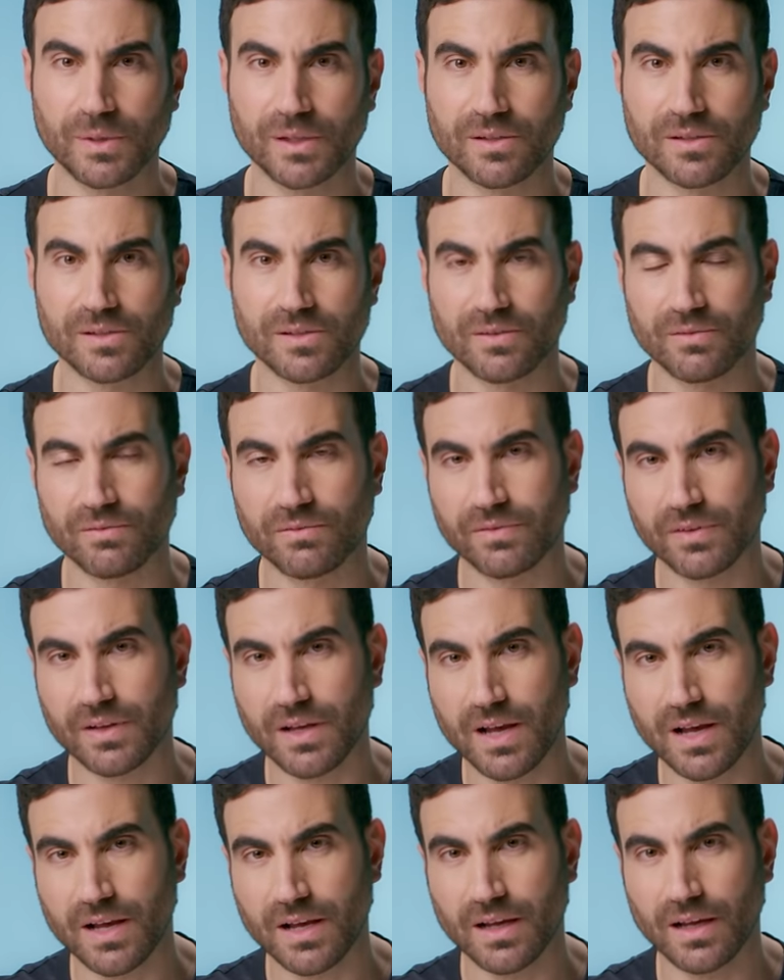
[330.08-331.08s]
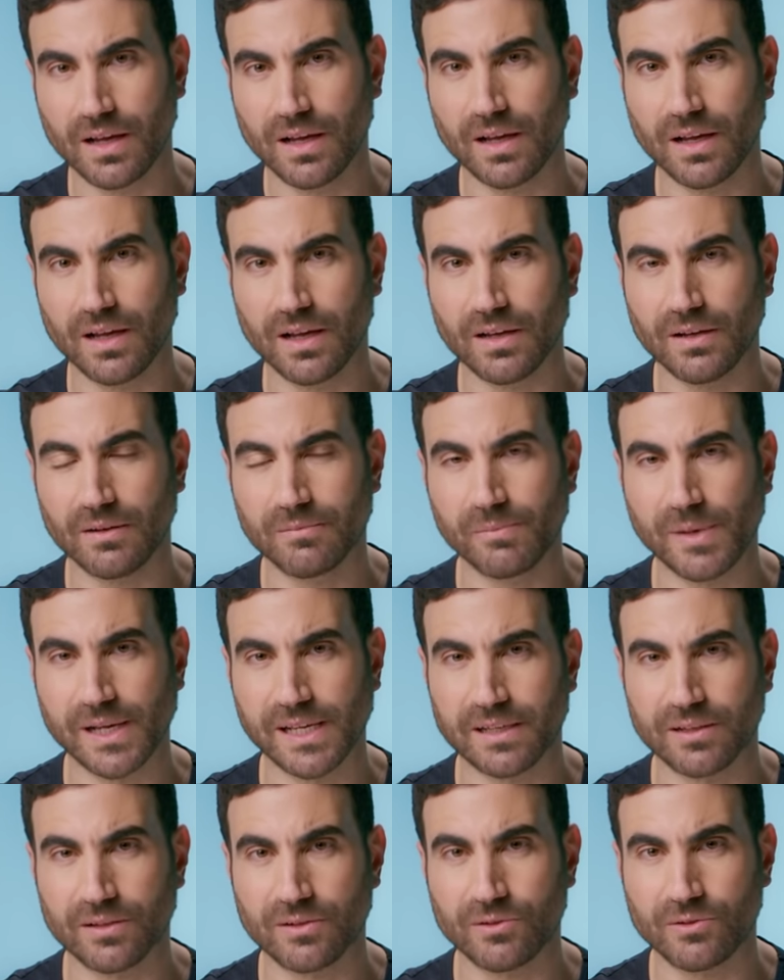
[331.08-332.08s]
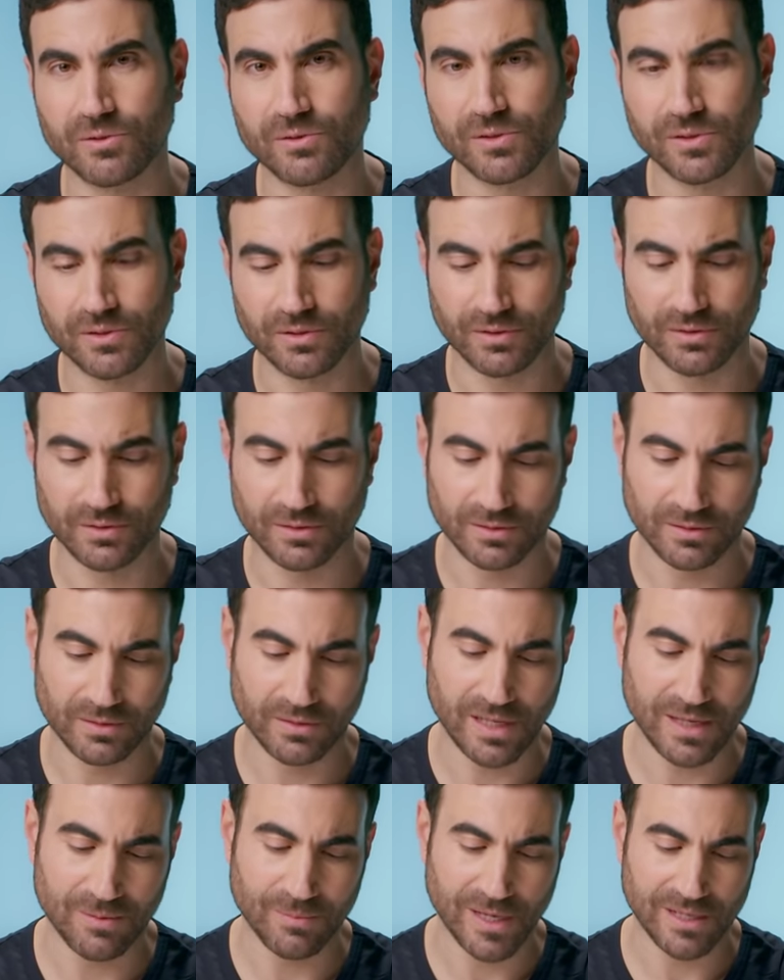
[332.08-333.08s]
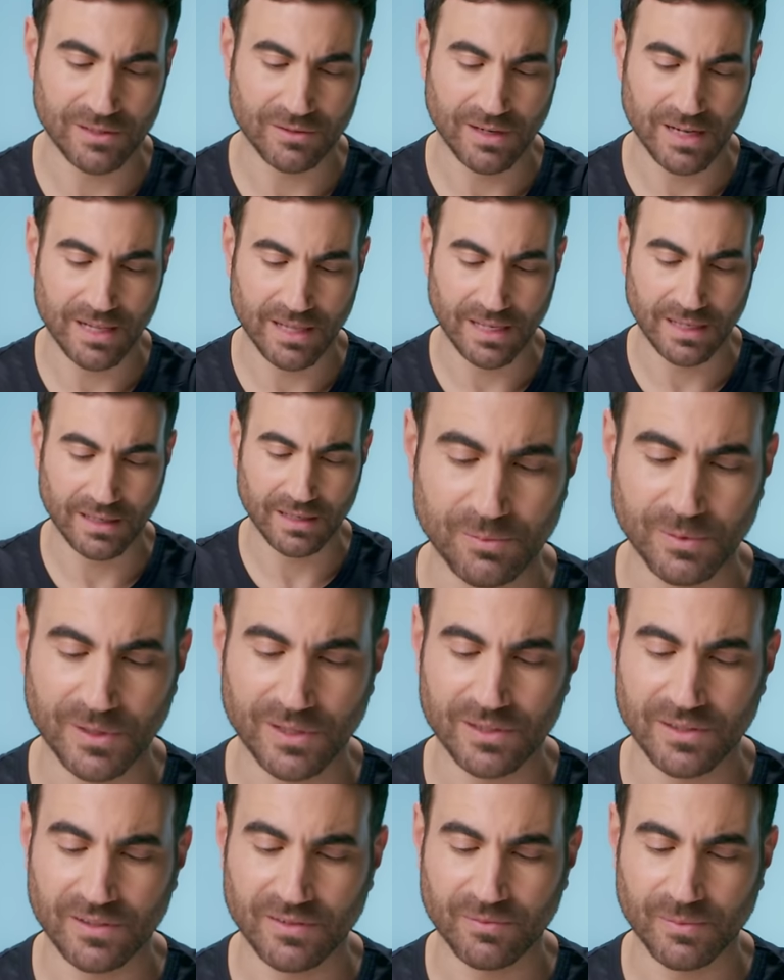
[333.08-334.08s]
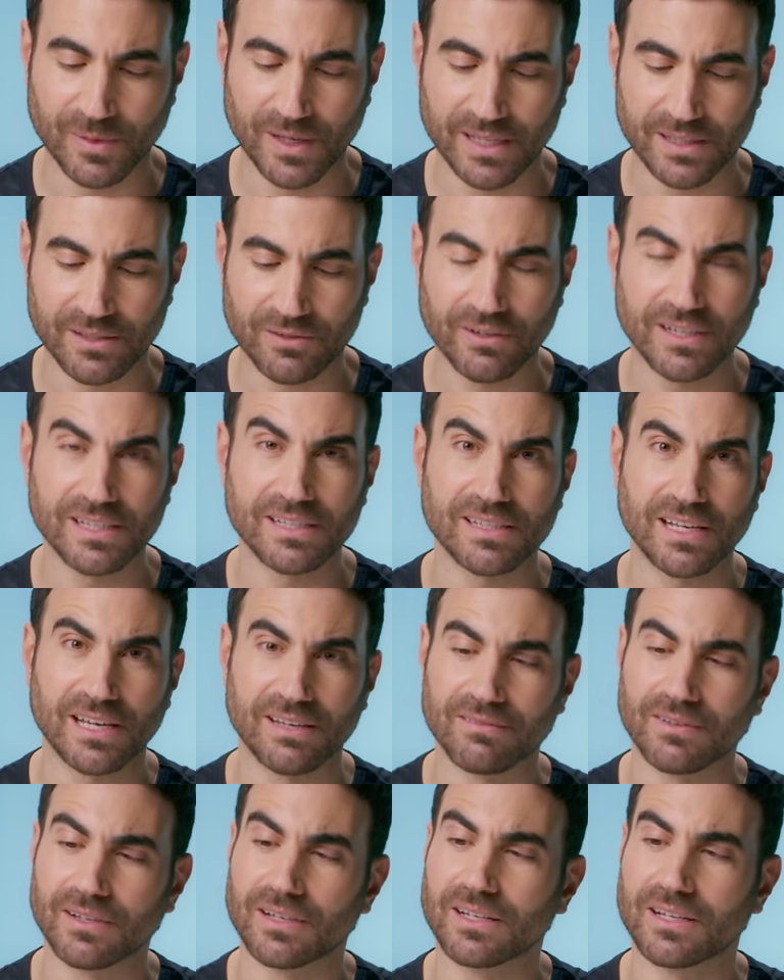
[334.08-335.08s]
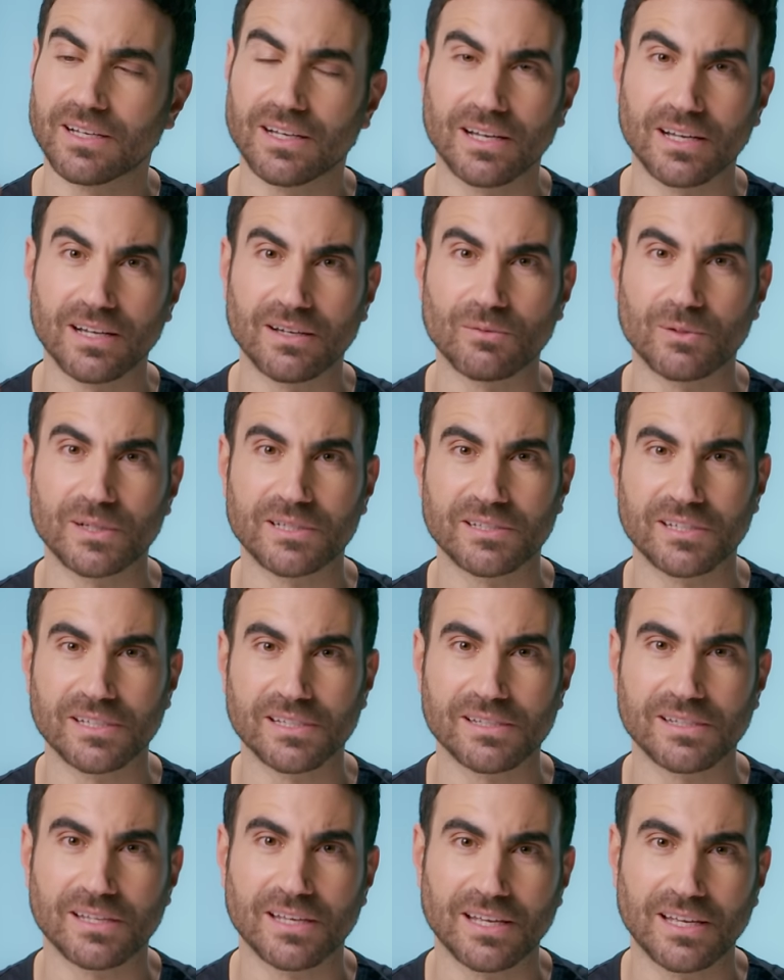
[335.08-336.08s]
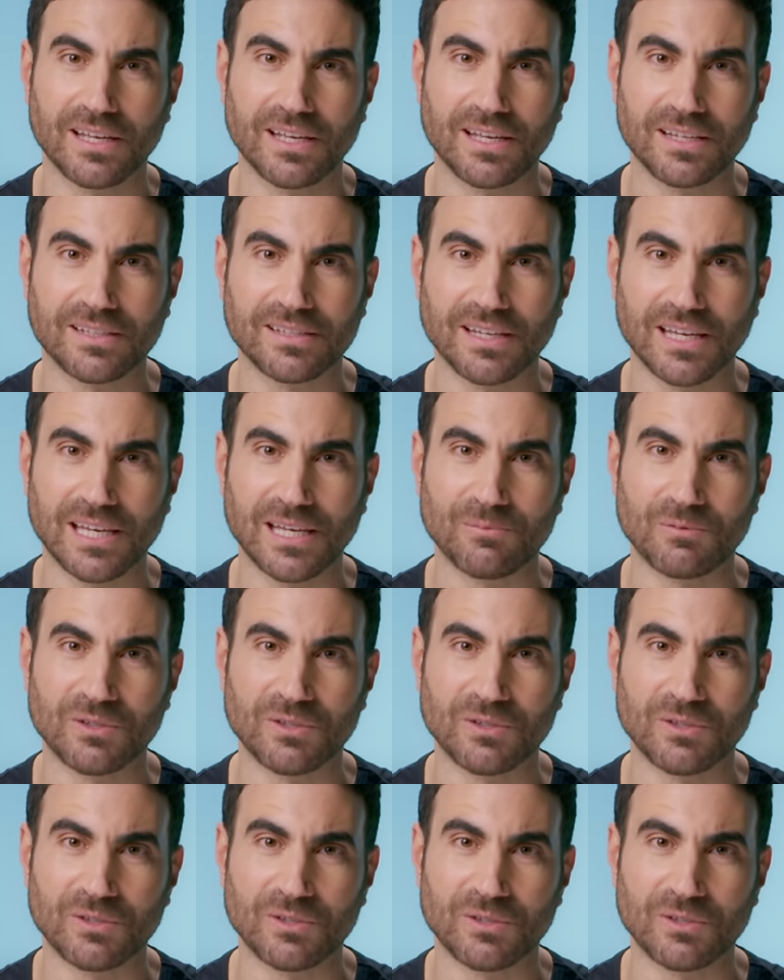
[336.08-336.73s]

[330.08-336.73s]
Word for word: because of uh, making calls or emails or anything, because of my screensaver, uh, which is Toheeb